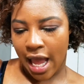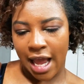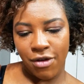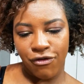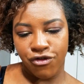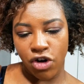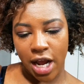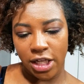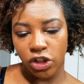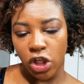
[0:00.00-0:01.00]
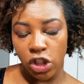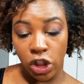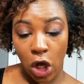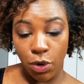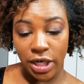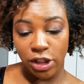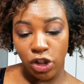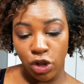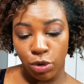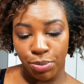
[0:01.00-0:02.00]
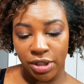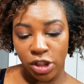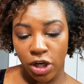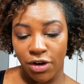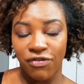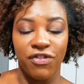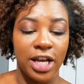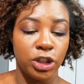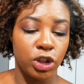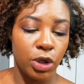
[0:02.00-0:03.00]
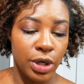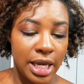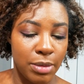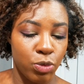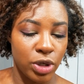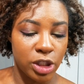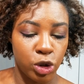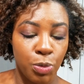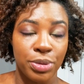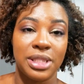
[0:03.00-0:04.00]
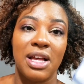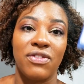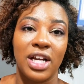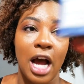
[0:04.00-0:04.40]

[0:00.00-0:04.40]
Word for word: a Fresh Lotus Youth Preserve Face Cream with Super 7